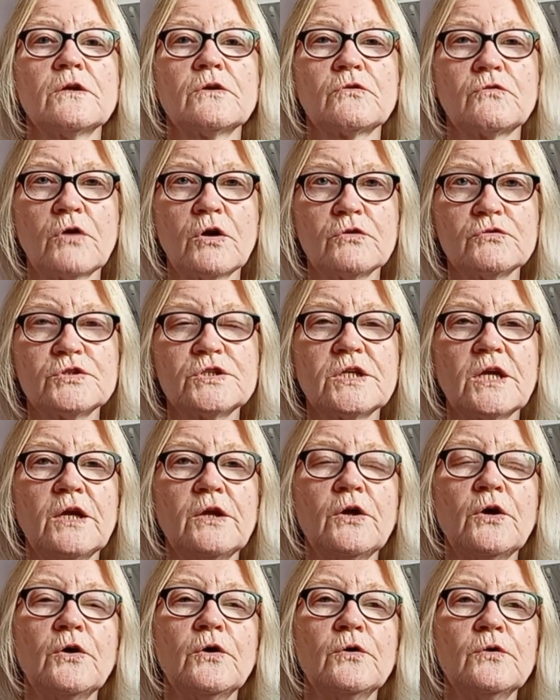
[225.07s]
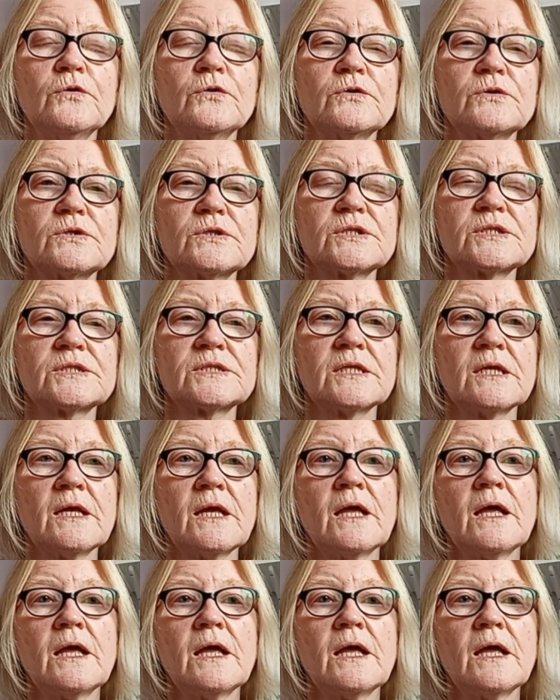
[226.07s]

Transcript: crochet hooks,